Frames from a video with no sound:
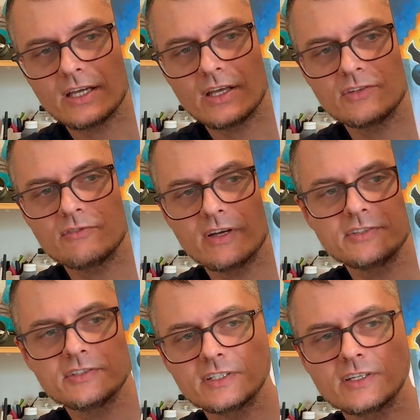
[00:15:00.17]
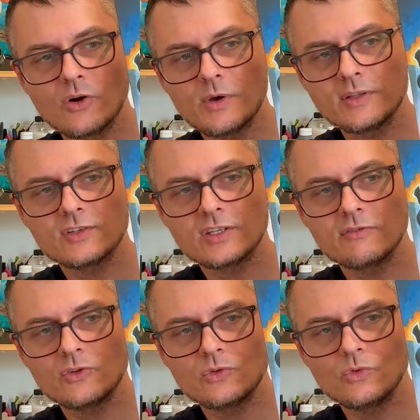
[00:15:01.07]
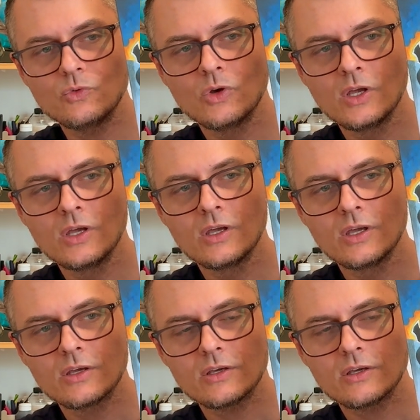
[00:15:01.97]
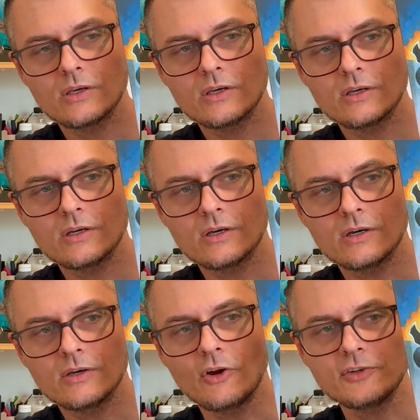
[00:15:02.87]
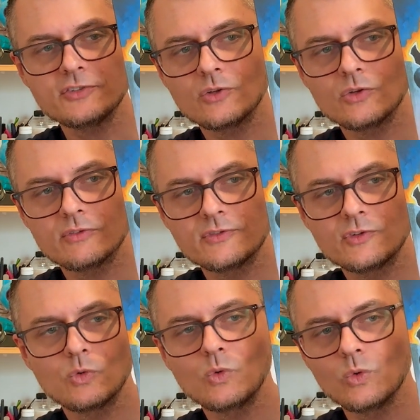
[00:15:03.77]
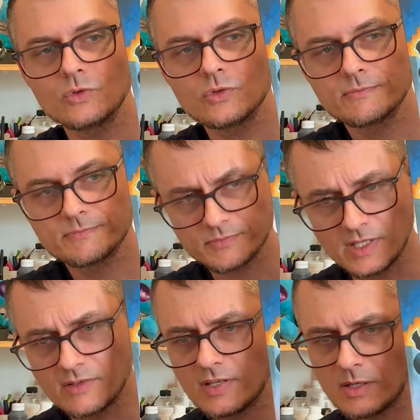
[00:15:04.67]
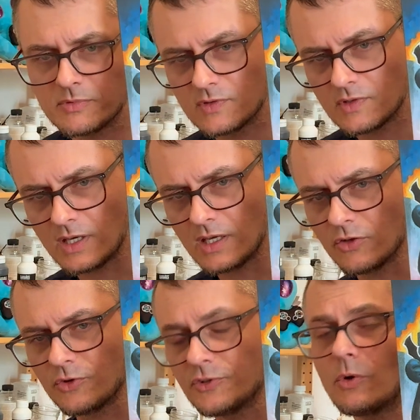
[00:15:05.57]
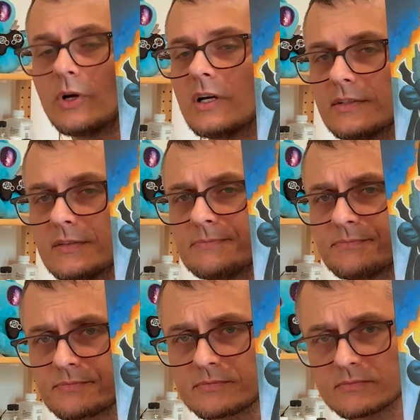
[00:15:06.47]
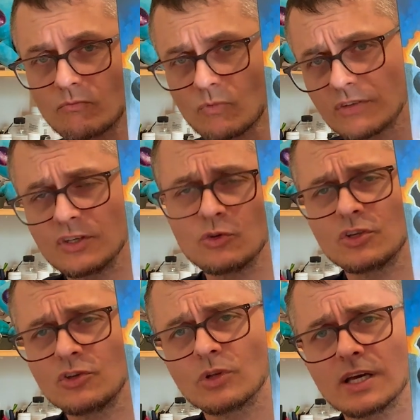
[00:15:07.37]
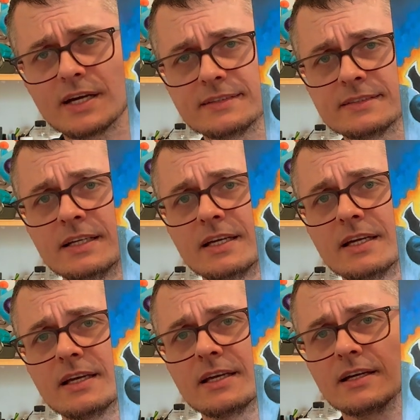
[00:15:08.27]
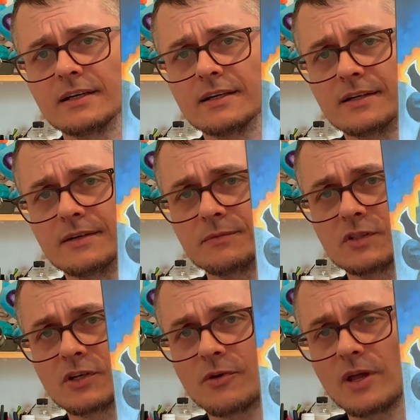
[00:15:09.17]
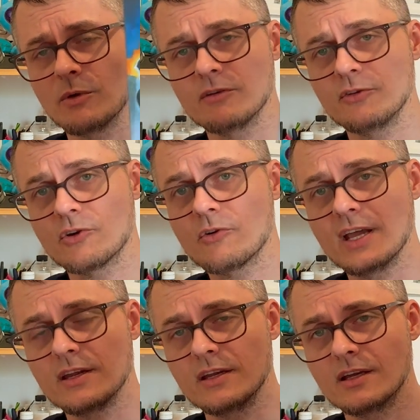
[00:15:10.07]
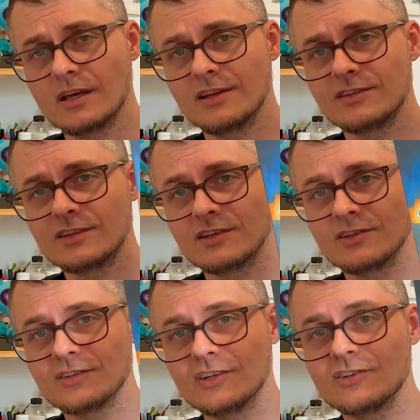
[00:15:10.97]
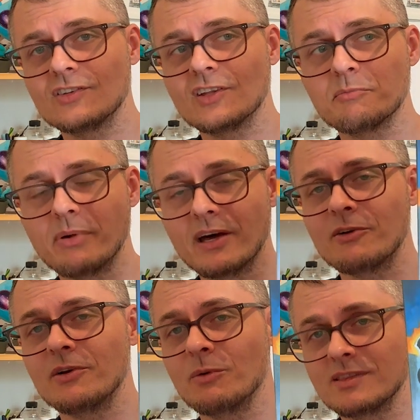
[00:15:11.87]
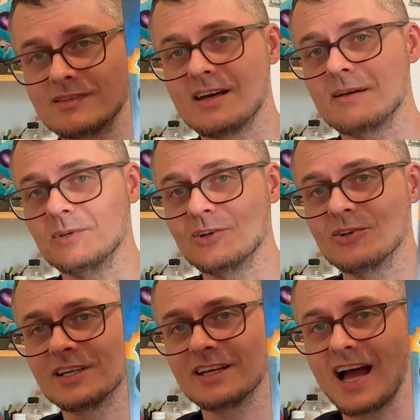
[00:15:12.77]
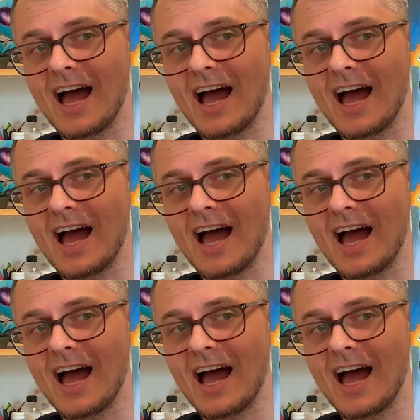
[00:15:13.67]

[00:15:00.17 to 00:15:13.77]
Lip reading: is eventually going to give you an arsenal of tools and tips and little shortcuts that you can utilize to create whatever you're creating. And it just gets better with time. You know, like